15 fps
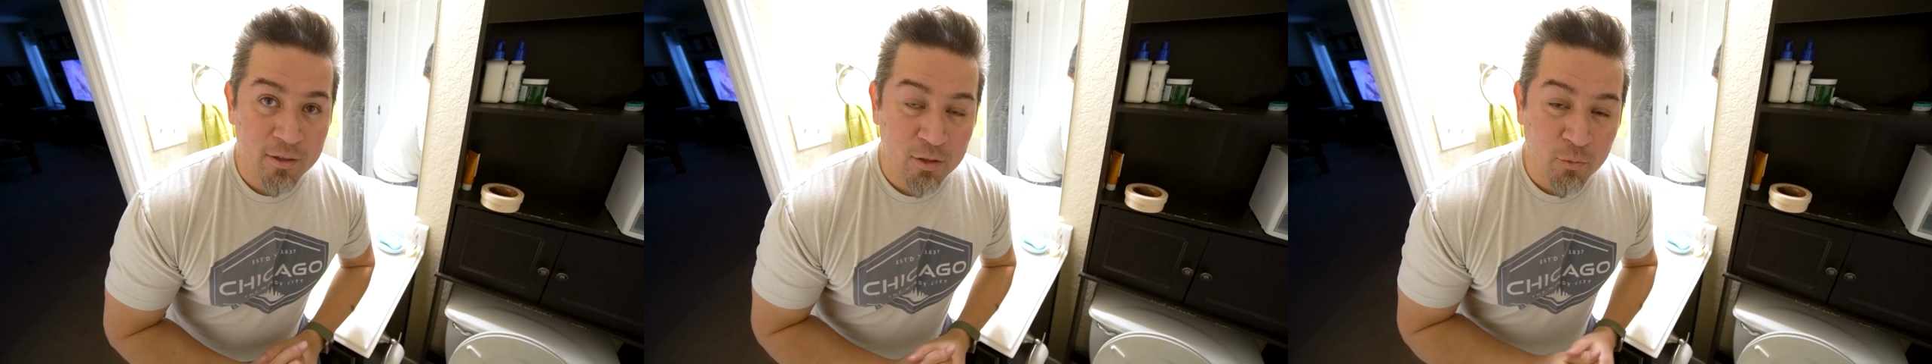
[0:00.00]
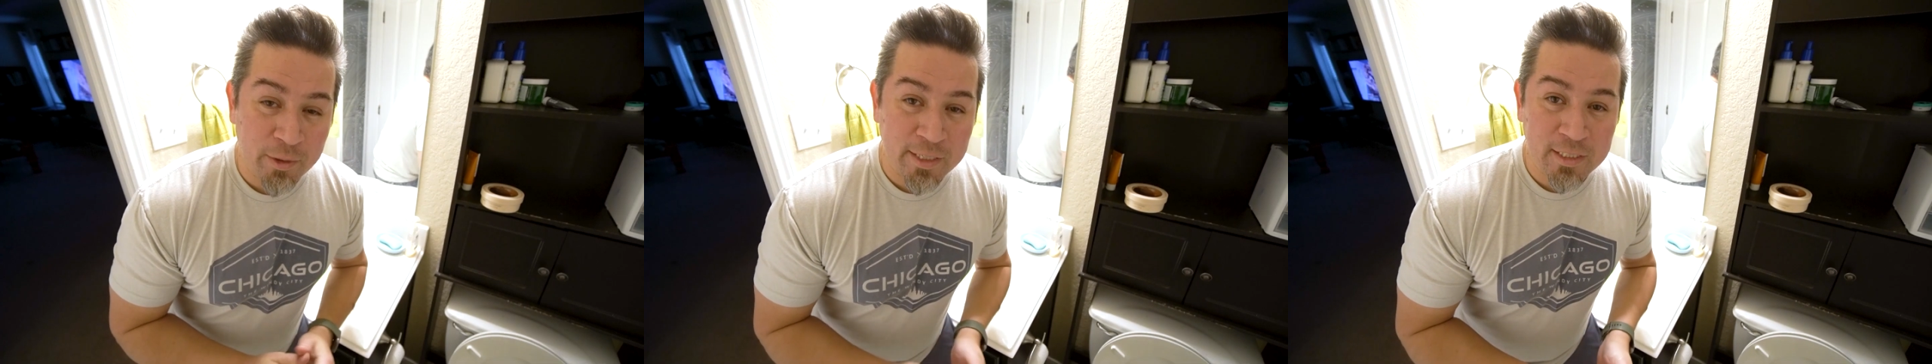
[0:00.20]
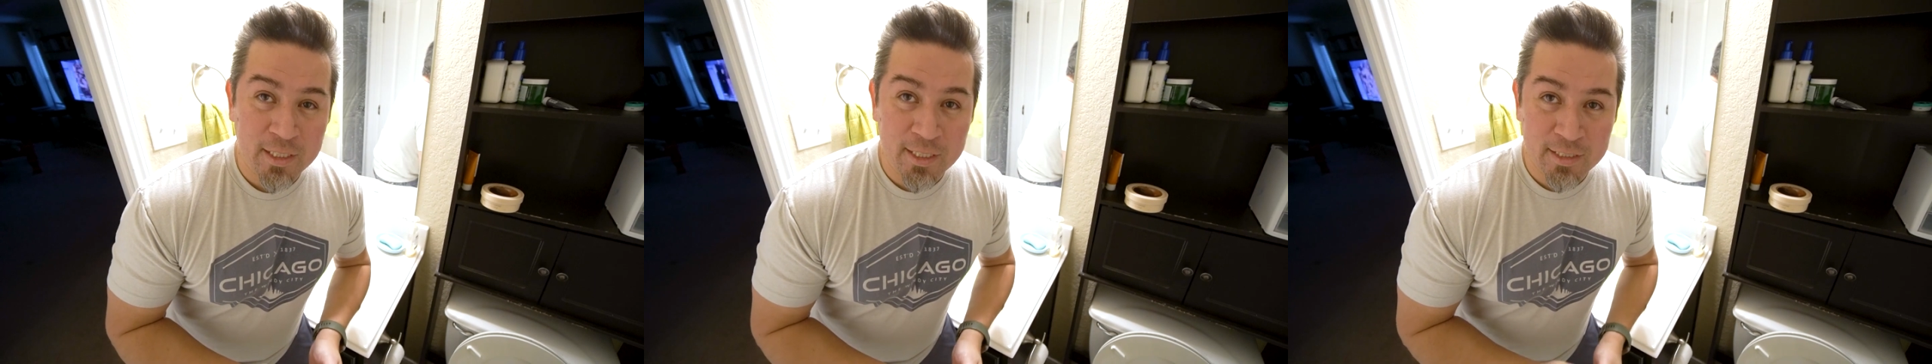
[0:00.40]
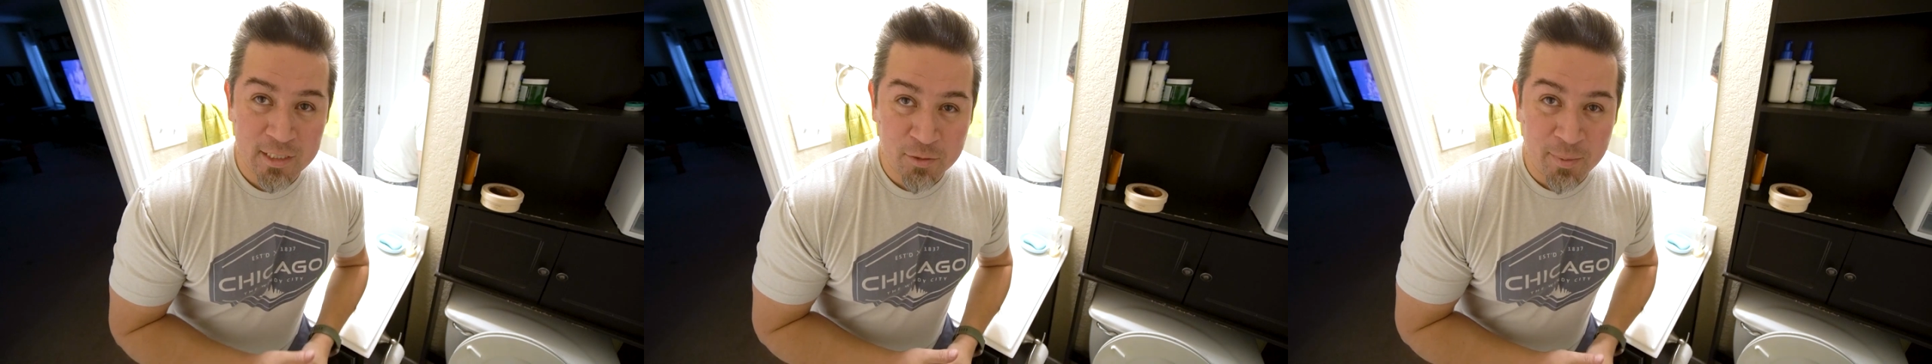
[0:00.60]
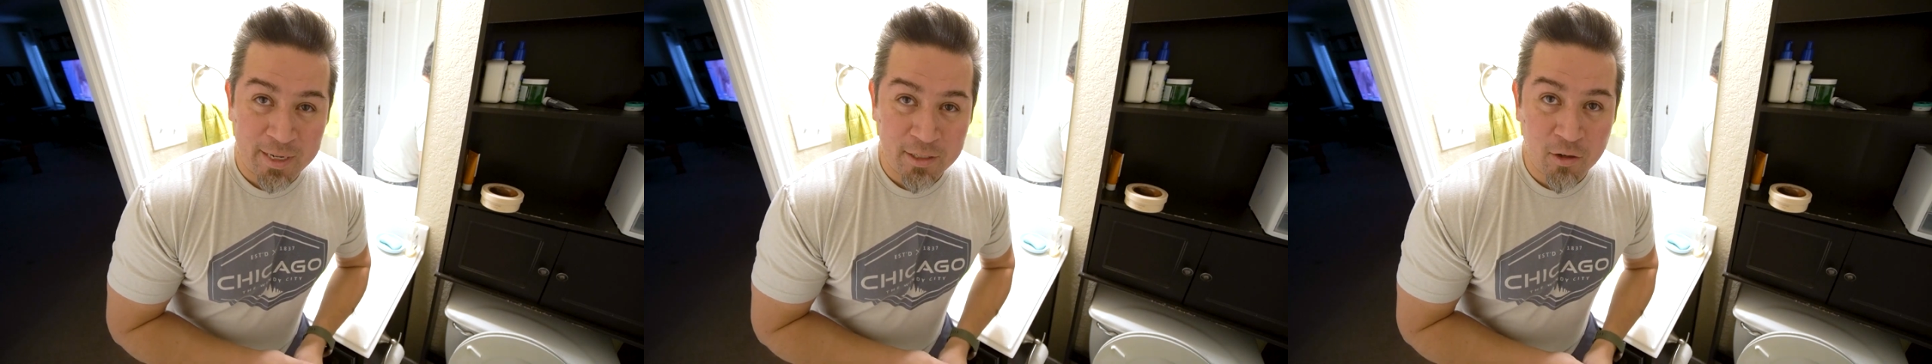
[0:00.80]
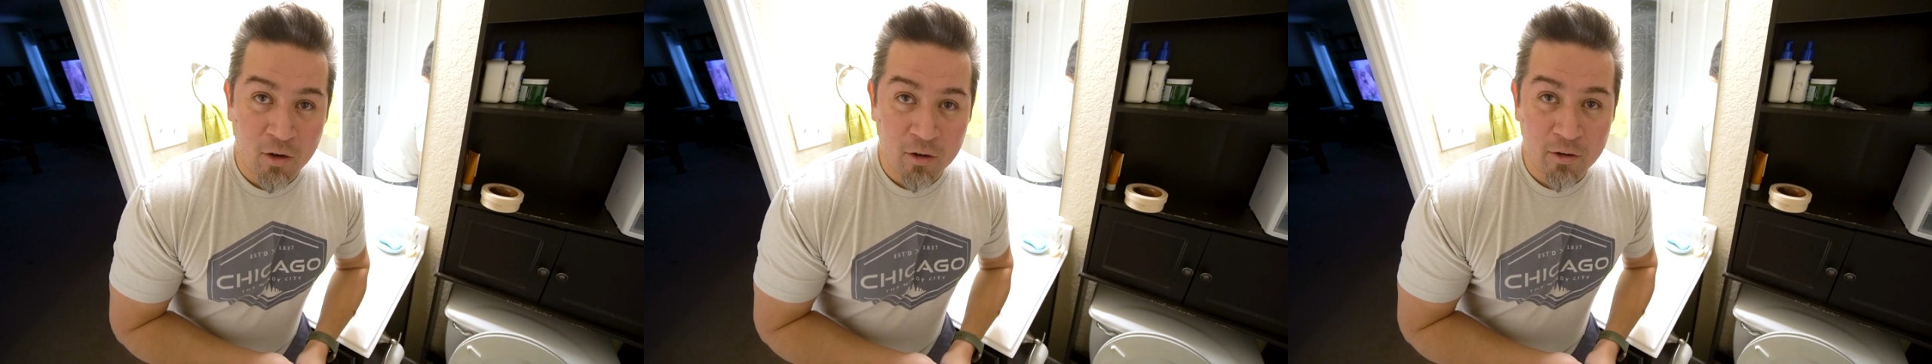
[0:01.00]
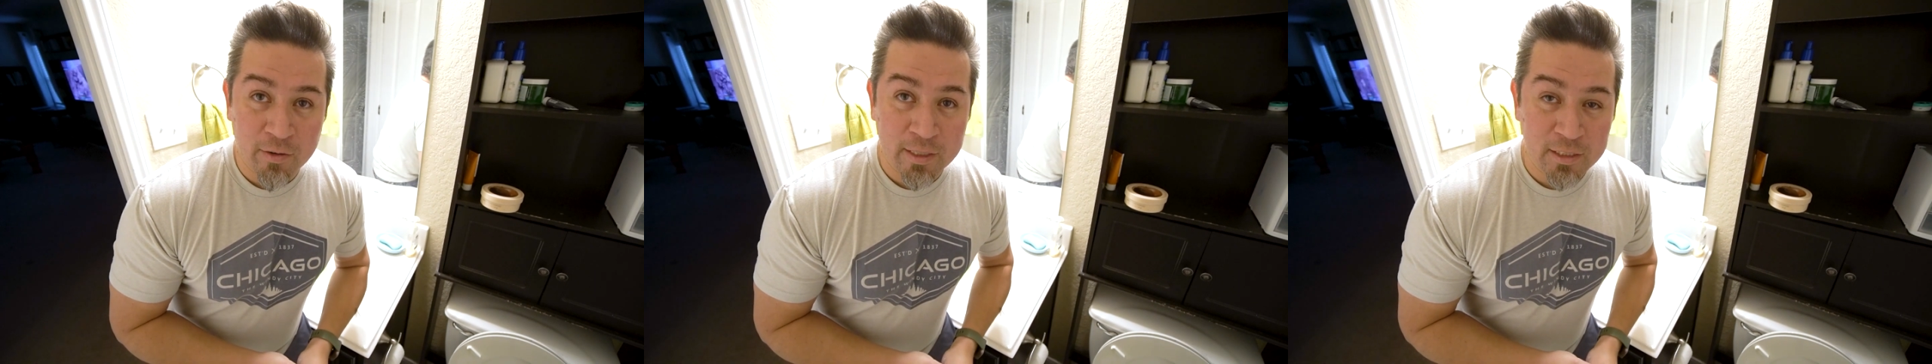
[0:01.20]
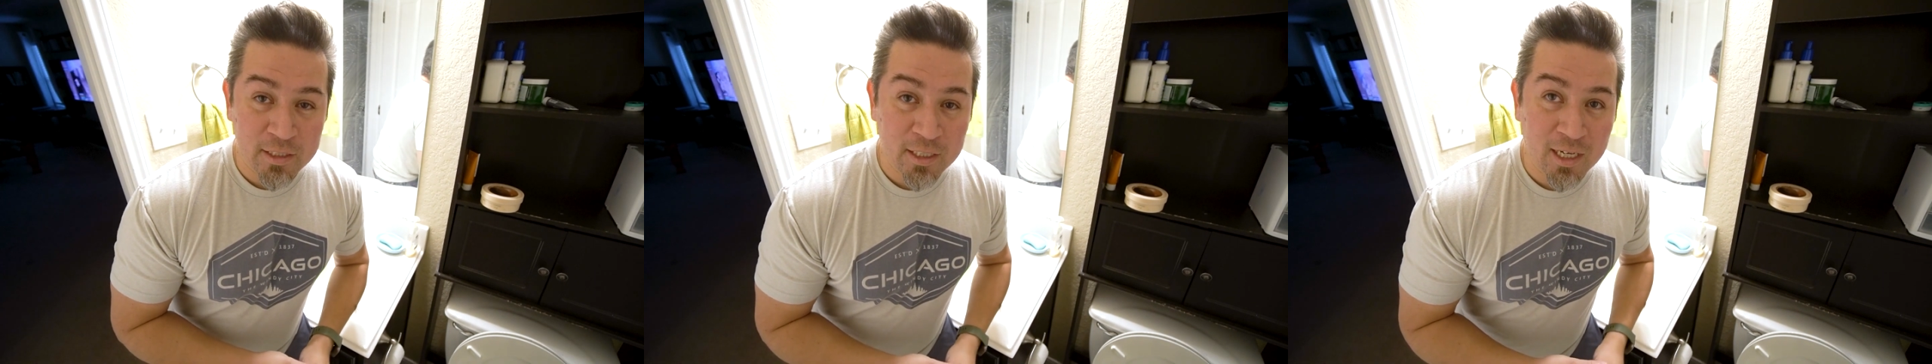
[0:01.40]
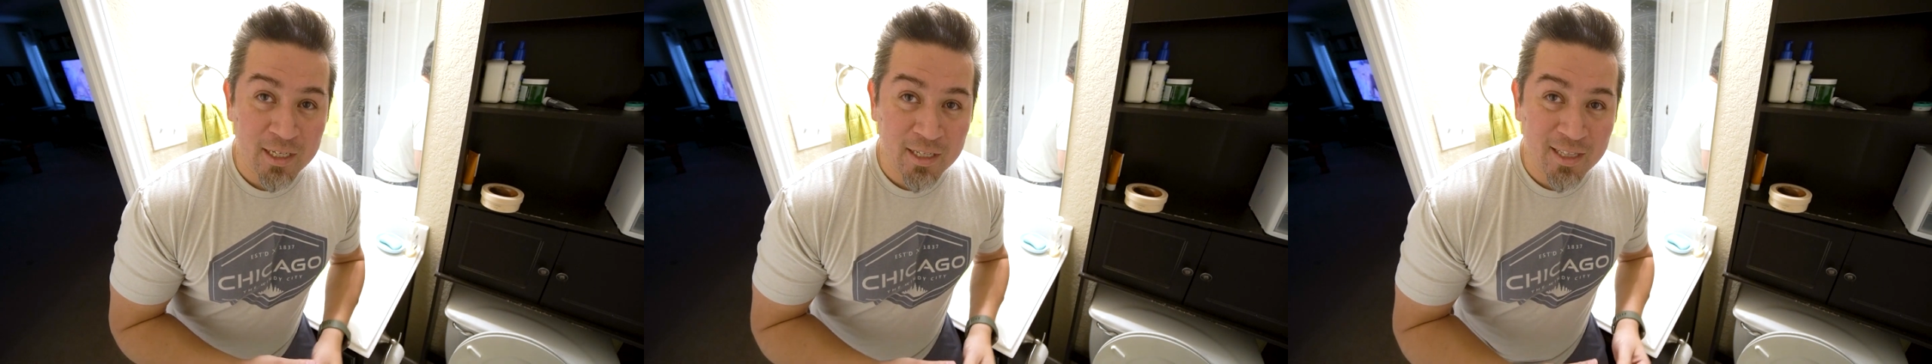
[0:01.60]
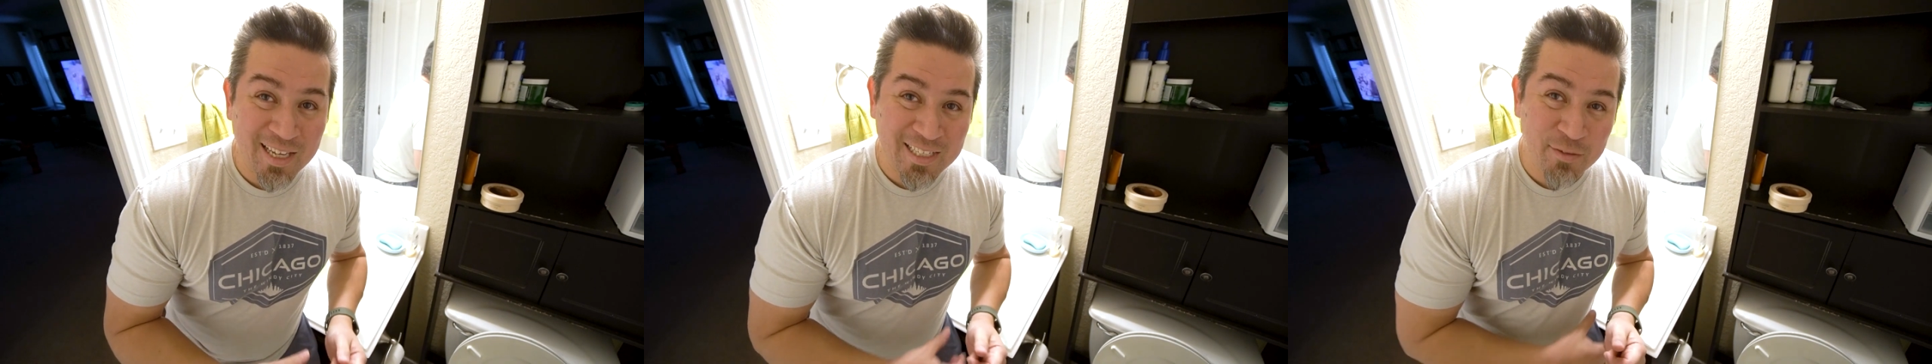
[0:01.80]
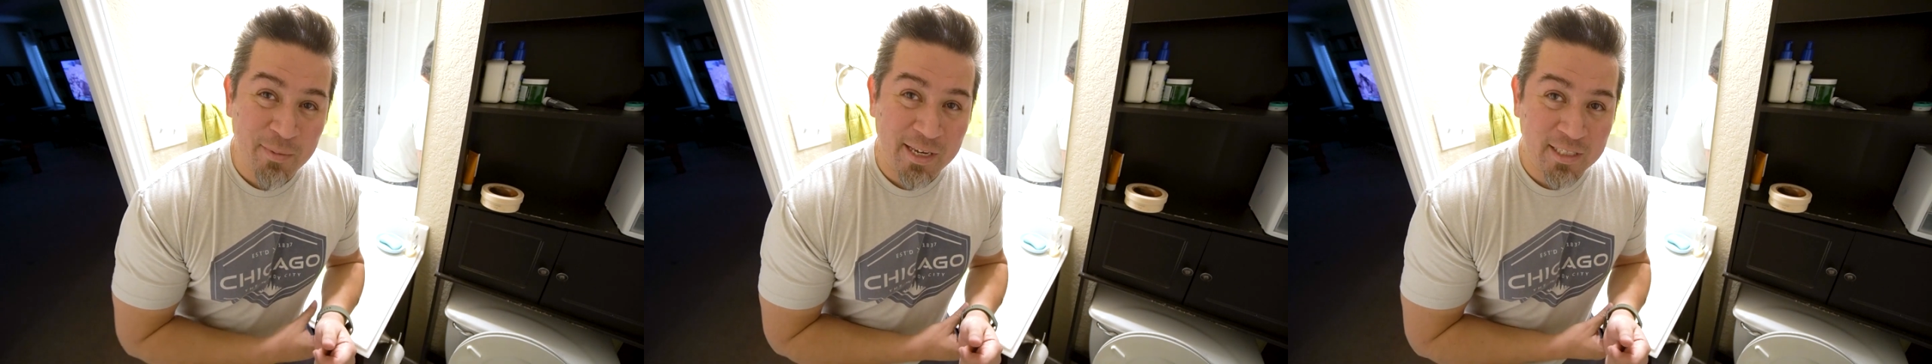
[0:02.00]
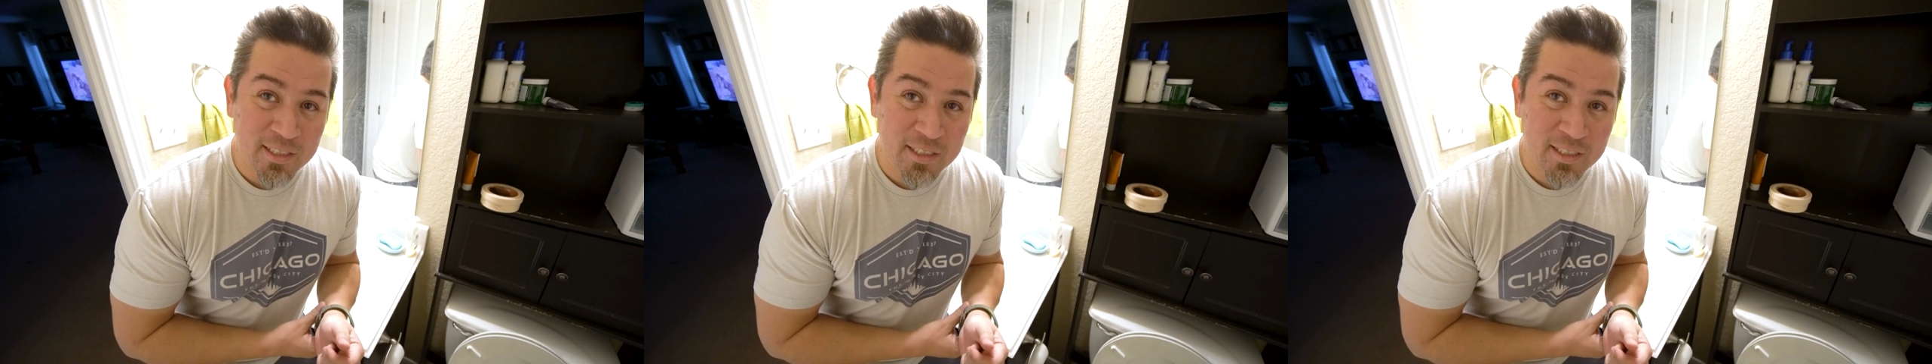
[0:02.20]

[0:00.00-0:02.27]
And the reason is my daughter and son like to make